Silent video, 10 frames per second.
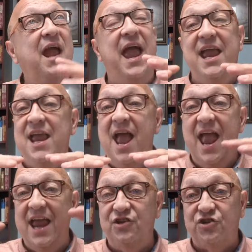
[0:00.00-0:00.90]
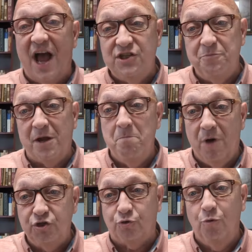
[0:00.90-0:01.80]
a seismic
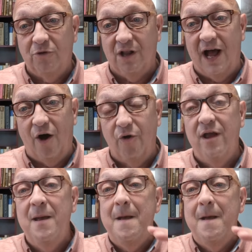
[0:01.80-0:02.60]
mushroom cloud